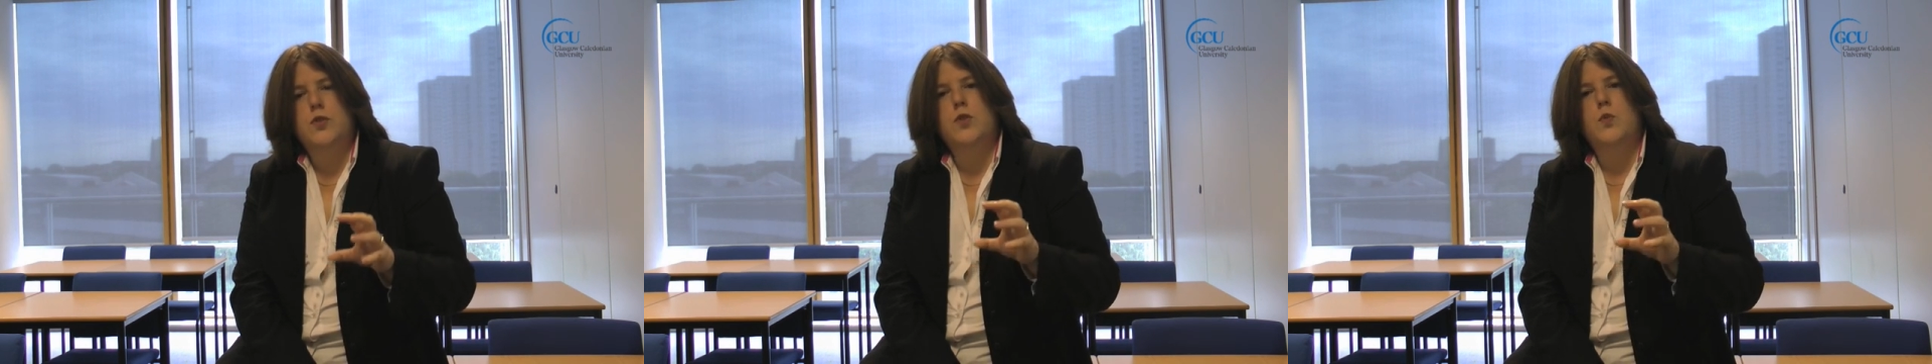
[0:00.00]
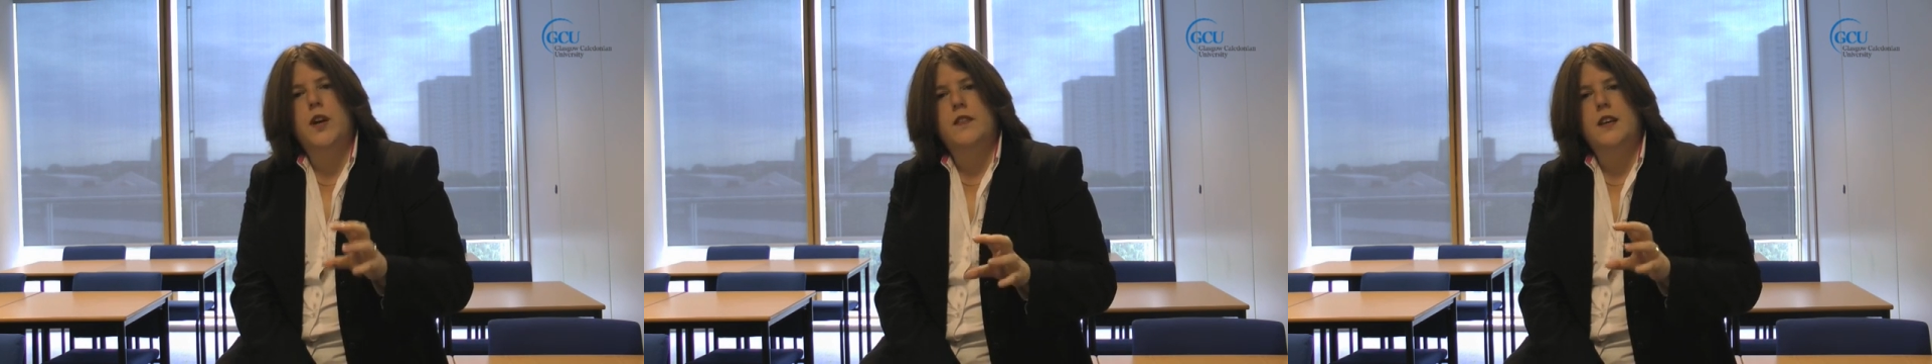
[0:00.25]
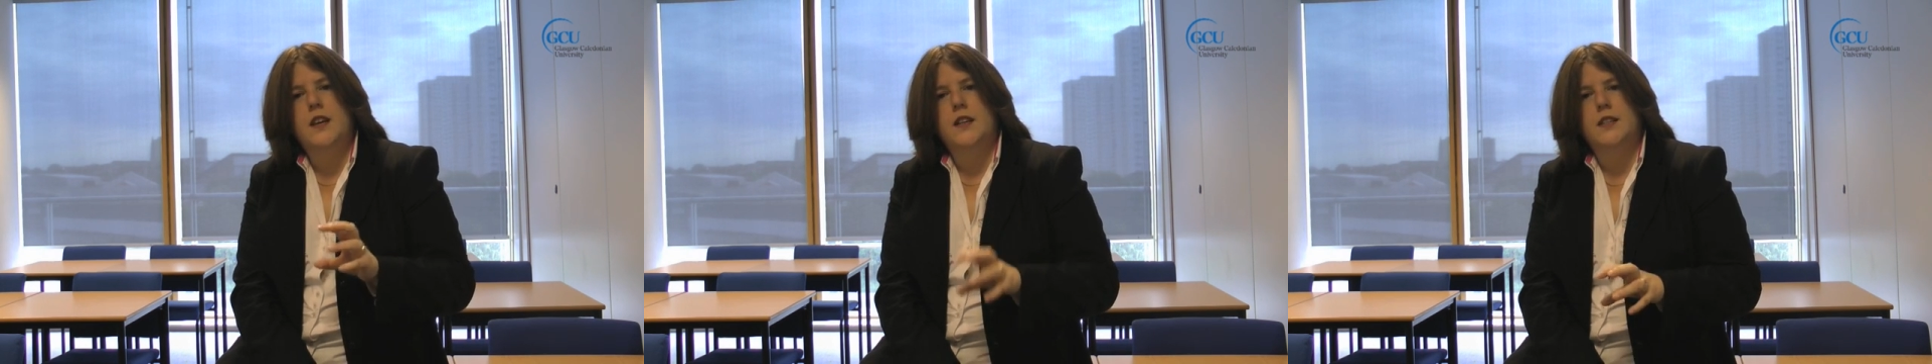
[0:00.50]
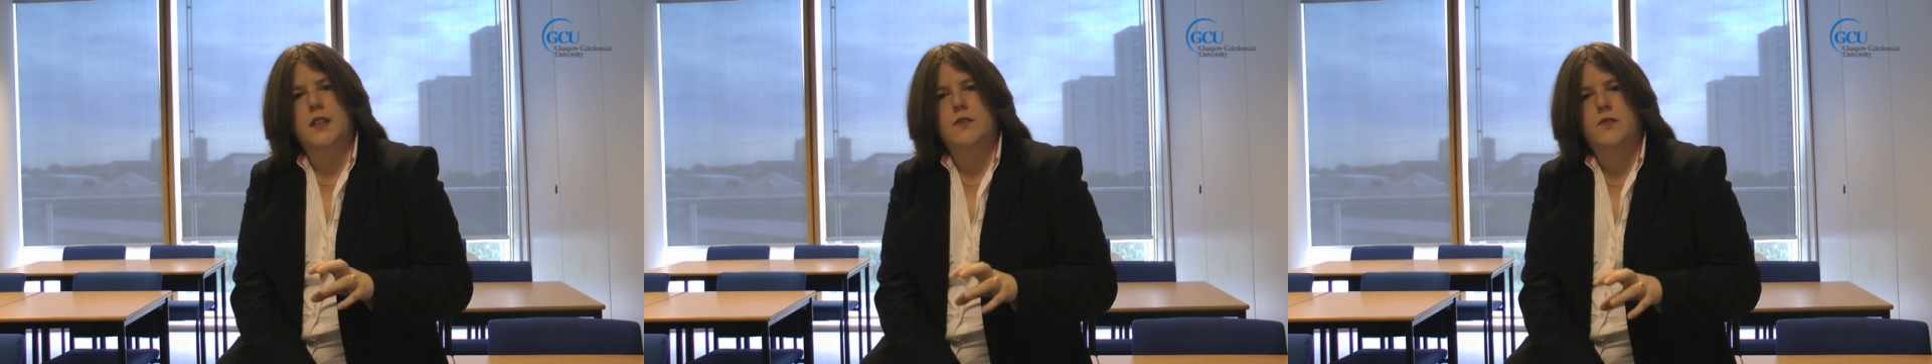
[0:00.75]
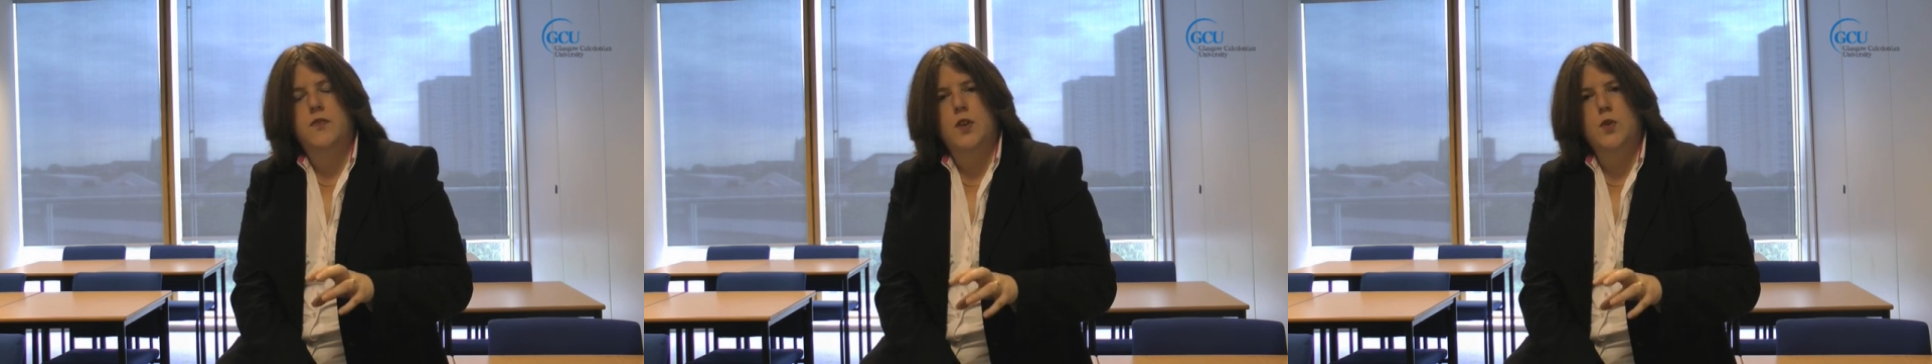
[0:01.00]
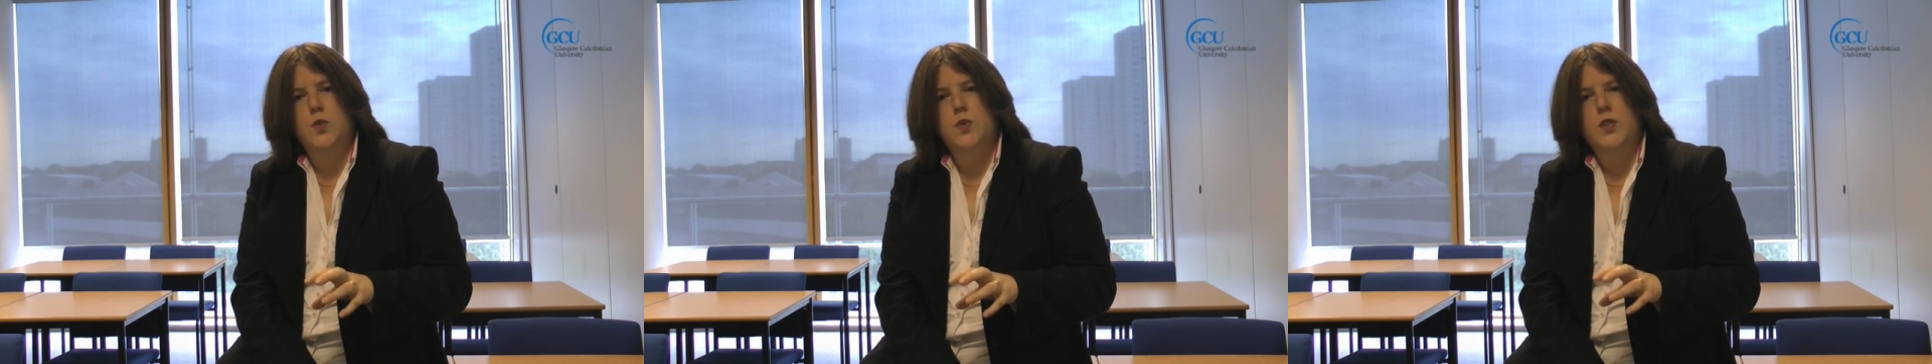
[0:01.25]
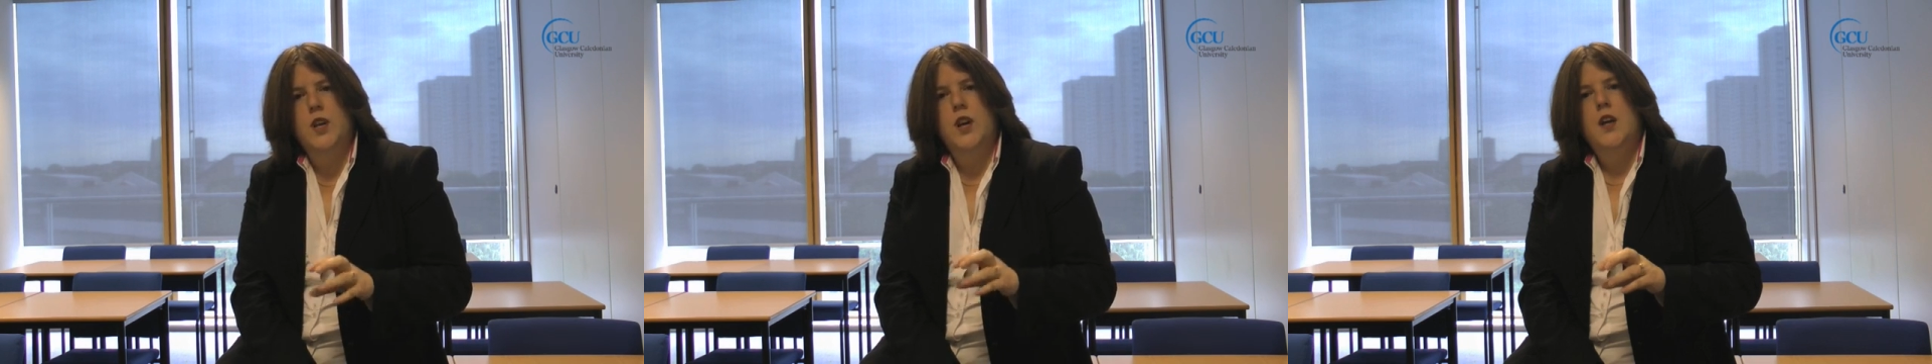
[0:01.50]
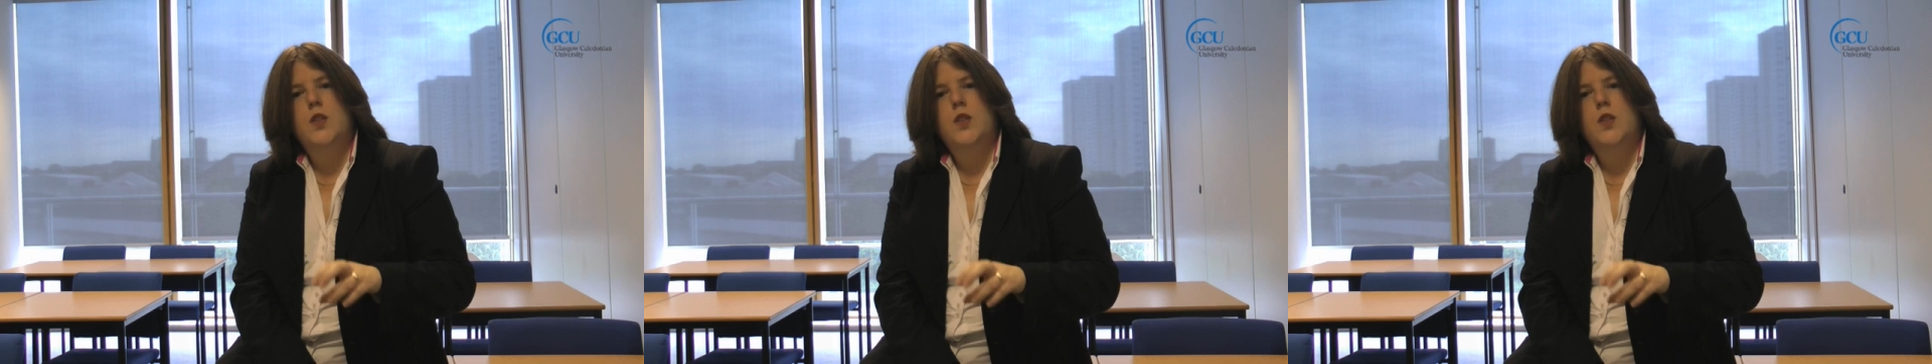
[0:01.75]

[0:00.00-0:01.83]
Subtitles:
the way the essay flows,